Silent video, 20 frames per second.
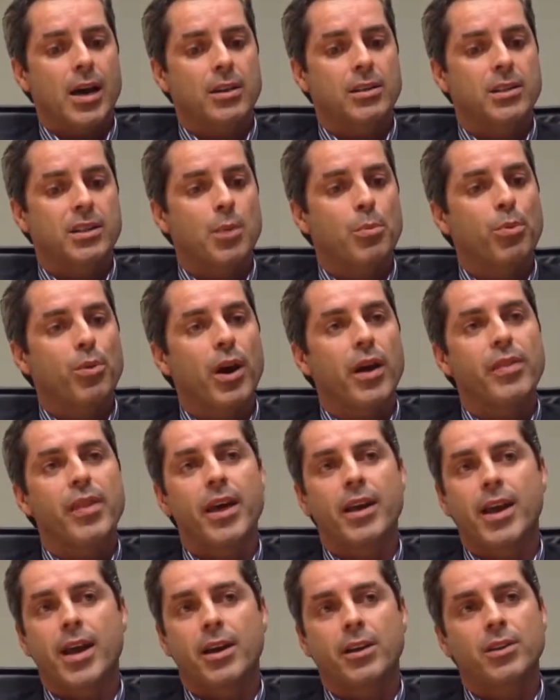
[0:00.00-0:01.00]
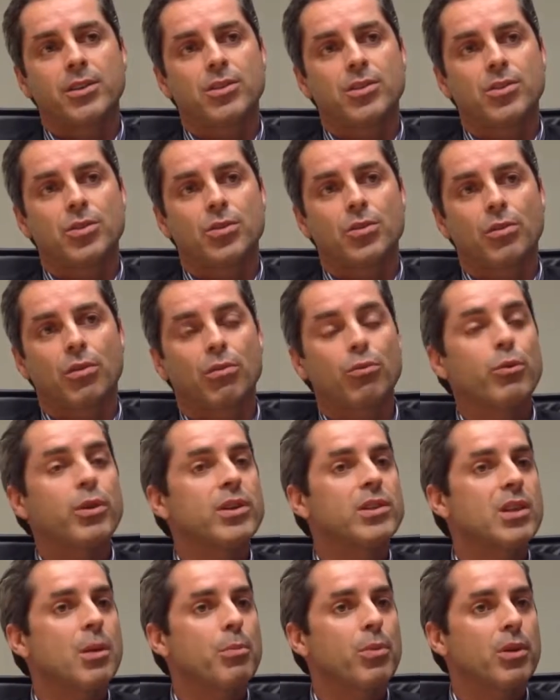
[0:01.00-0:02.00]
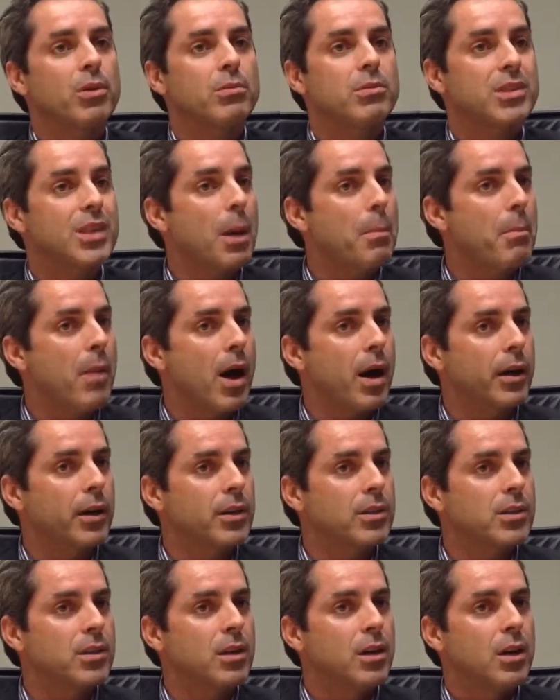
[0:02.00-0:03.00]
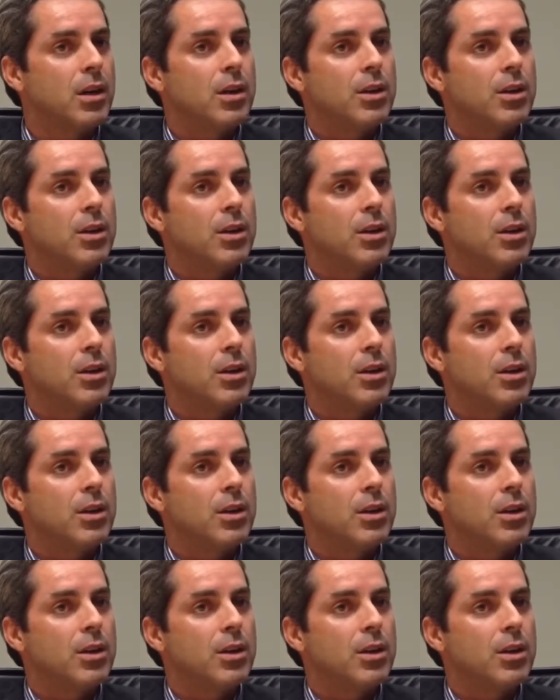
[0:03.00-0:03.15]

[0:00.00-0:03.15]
separate that out into three separate sub-markets.